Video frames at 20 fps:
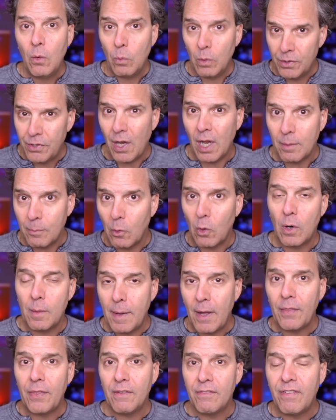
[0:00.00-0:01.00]
We'll talk more
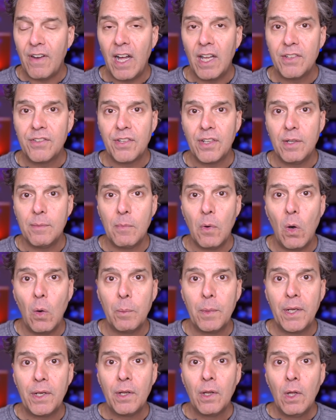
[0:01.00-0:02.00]
about the fonts in a
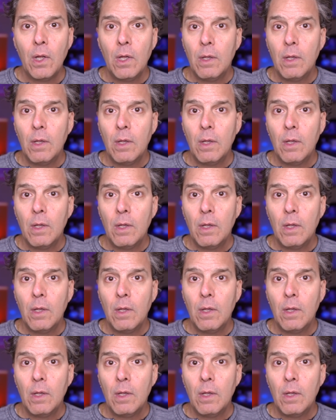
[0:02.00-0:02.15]
moment.